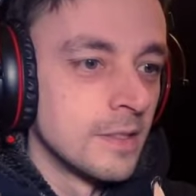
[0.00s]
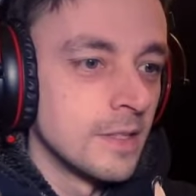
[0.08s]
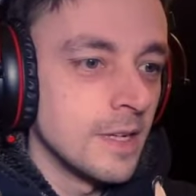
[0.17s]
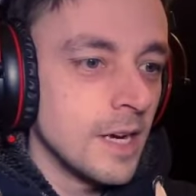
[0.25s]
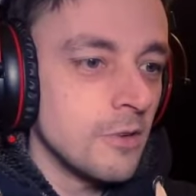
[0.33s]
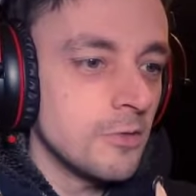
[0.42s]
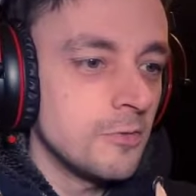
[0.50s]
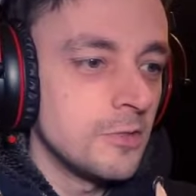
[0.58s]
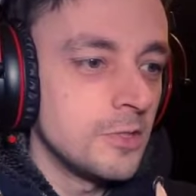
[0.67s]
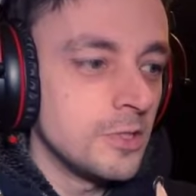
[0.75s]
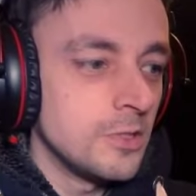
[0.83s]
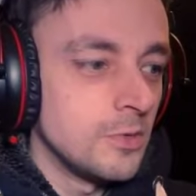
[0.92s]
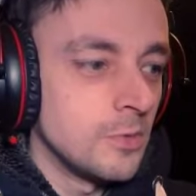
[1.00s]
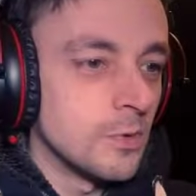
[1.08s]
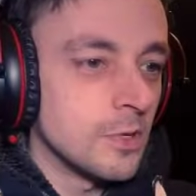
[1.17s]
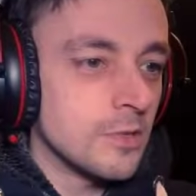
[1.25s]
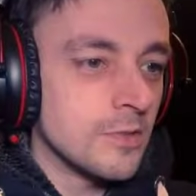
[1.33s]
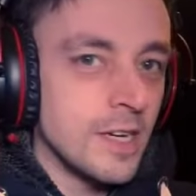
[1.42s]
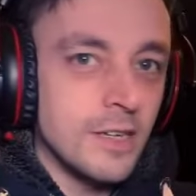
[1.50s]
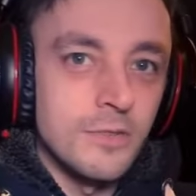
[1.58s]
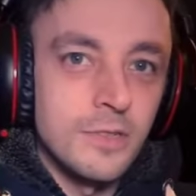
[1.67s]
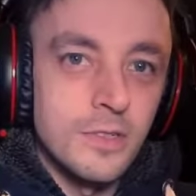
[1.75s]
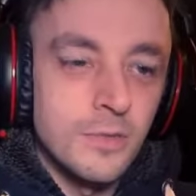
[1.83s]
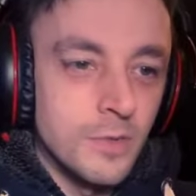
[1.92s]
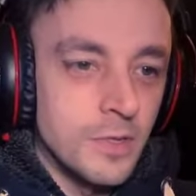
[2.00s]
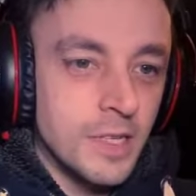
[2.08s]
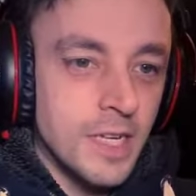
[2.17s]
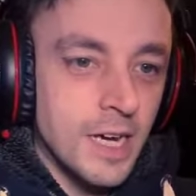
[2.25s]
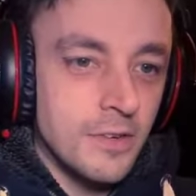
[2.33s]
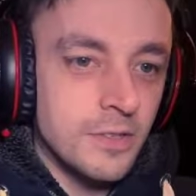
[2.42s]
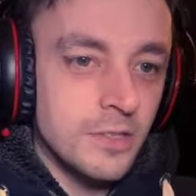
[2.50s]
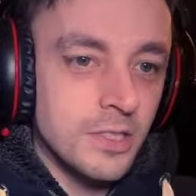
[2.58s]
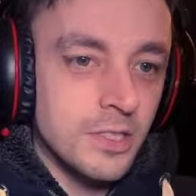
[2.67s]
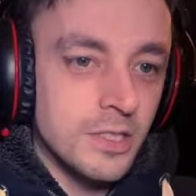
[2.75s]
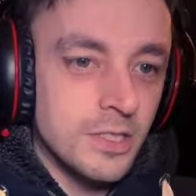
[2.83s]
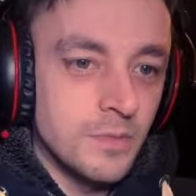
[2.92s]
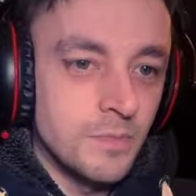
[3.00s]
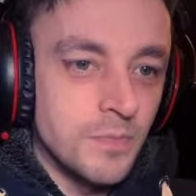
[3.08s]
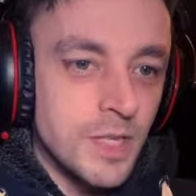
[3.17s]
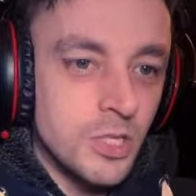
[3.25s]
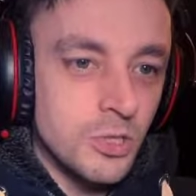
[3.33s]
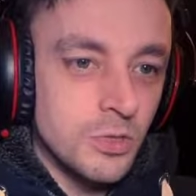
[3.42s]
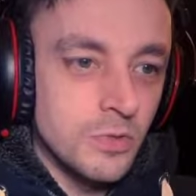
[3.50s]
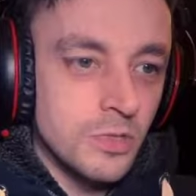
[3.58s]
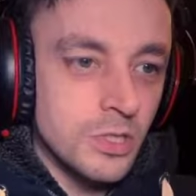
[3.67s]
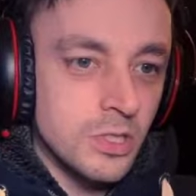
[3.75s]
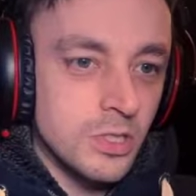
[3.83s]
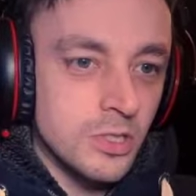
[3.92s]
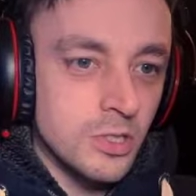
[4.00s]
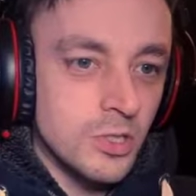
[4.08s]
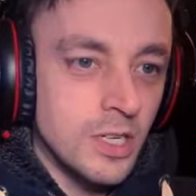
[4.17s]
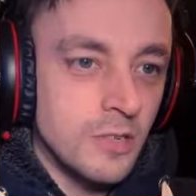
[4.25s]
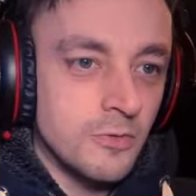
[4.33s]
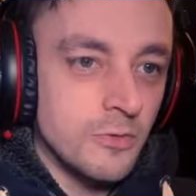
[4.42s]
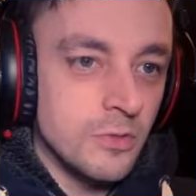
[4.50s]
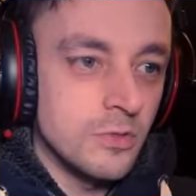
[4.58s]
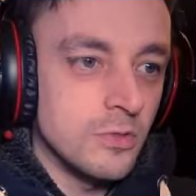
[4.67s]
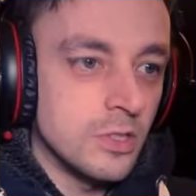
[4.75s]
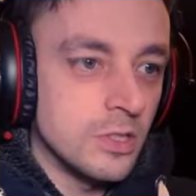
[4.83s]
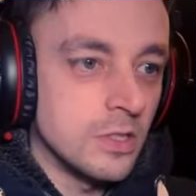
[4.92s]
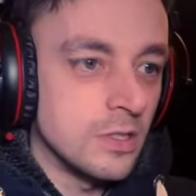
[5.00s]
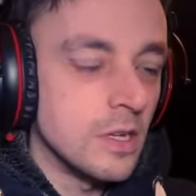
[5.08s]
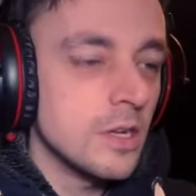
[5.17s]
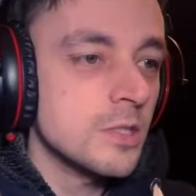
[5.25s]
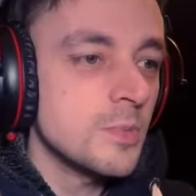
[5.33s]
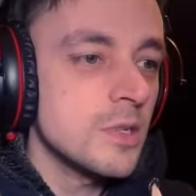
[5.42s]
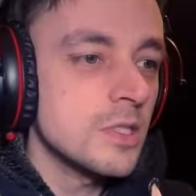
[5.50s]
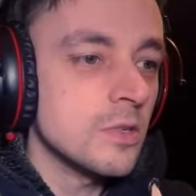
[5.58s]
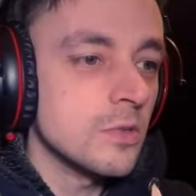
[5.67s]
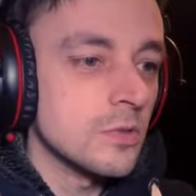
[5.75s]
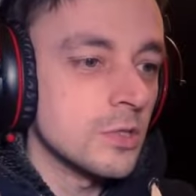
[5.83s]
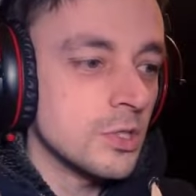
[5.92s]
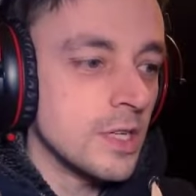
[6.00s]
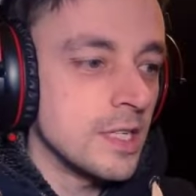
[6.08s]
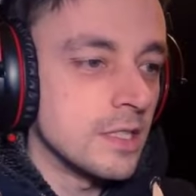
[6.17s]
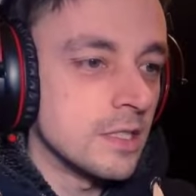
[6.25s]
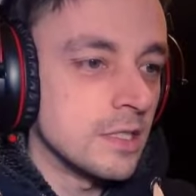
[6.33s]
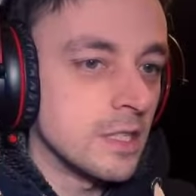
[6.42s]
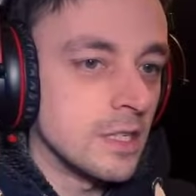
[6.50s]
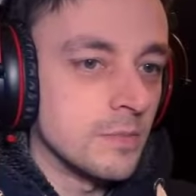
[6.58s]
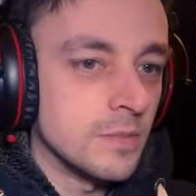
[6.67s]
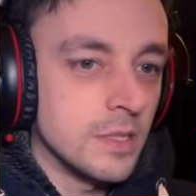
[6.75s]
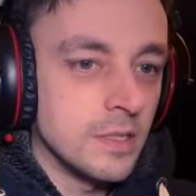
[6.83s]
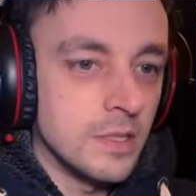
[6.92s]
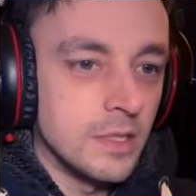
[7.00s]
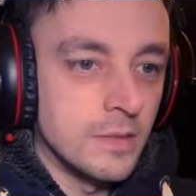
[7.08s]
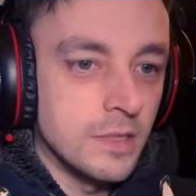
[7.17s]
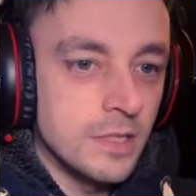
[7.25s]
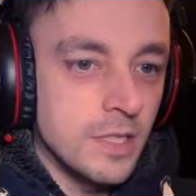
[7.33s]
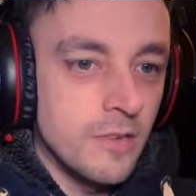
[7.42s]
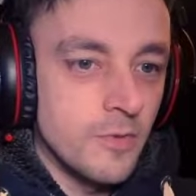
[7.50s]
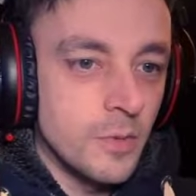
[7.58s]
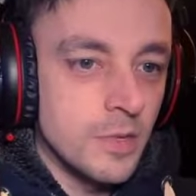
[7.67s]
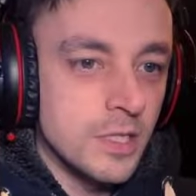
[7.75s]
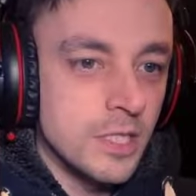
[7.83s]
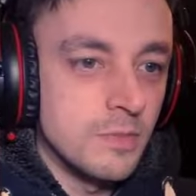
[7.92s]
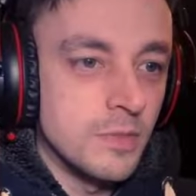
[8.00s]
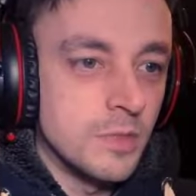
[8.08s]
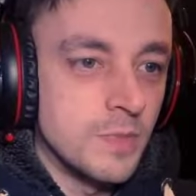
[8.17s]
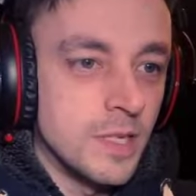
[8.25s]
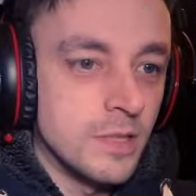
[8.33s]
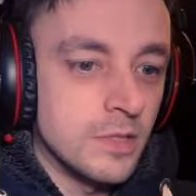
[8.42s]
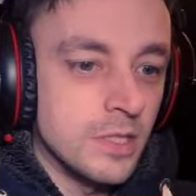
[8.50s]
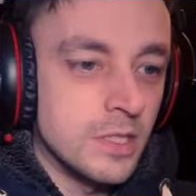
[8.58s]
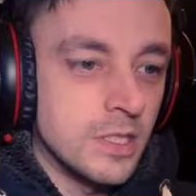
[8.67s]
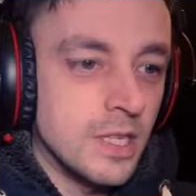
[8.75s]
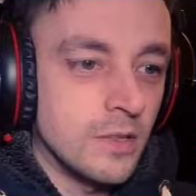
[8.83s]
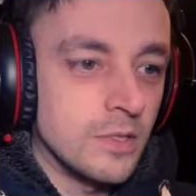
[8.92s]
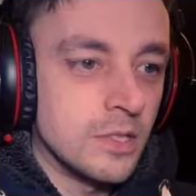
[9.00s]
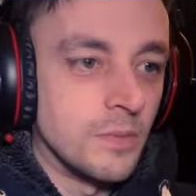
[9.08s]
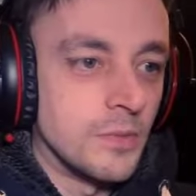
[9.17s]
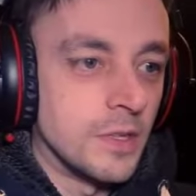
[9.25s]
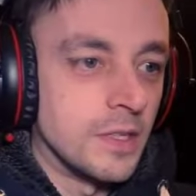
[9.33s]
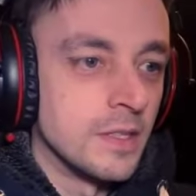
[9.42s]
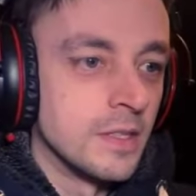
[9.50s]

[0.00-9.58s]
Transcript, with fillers: How often do you walk around with carrots and beetroots and dried fruits and... I suppose they're all traders types, aren't they? Because everybody seems to be able to sell something.